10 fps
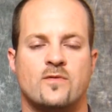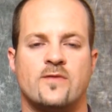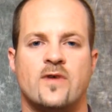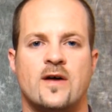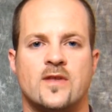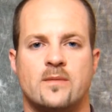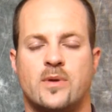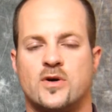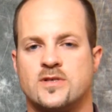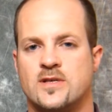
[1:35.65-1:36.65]
if we find
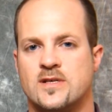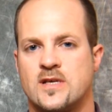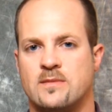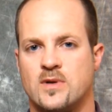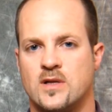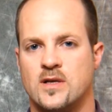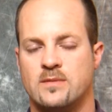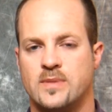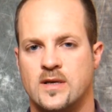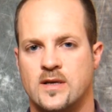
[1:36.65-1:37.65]
that a person is
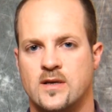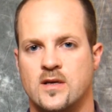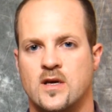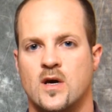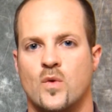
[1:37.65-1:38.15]
chemically dependent,